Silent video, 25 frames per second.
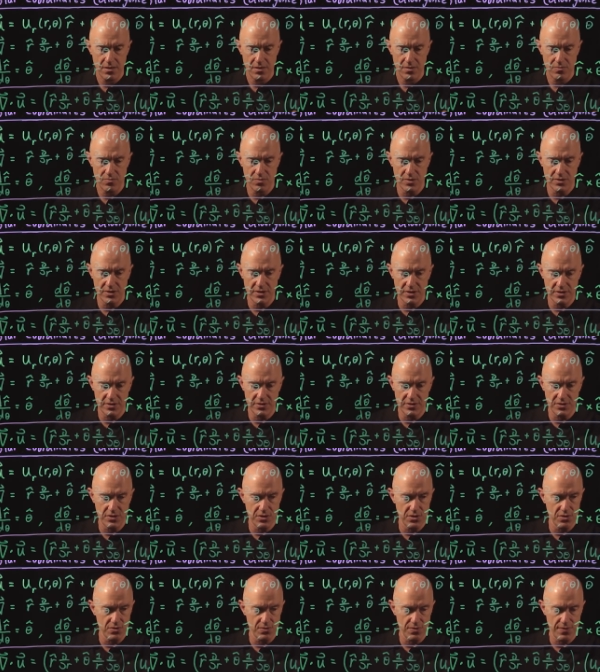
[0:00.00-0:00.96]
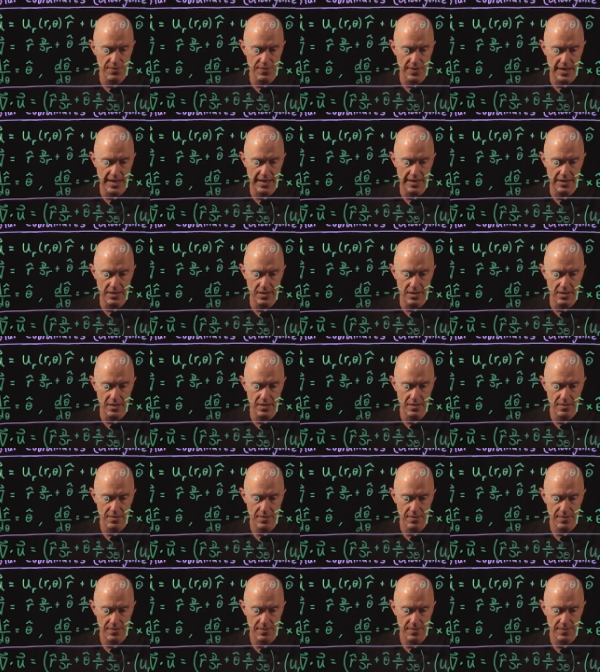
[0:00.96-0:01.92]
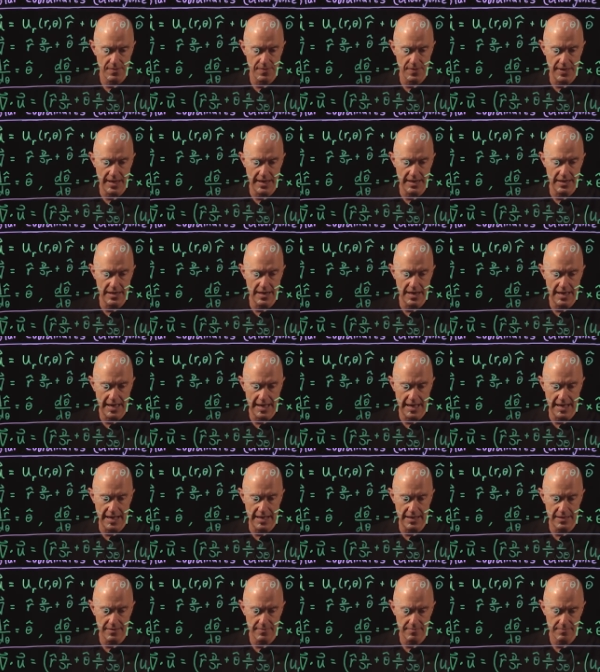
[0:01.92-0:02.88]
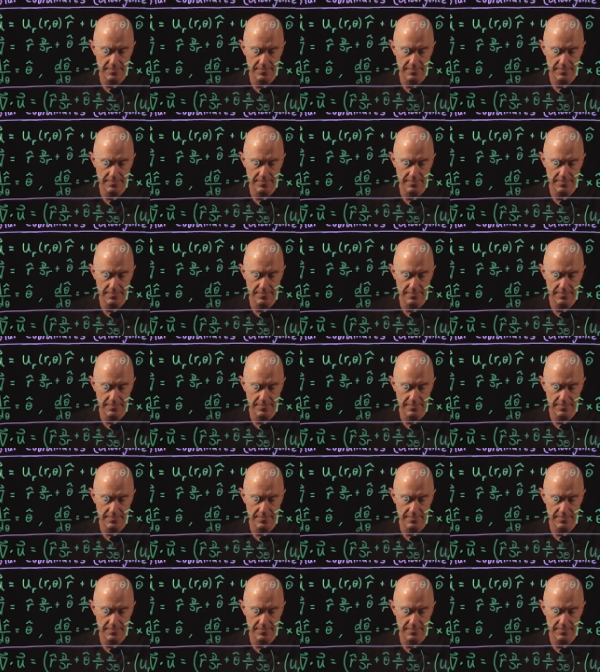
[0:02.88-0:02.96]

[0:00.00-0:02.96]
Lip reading: which is u theta theta hat,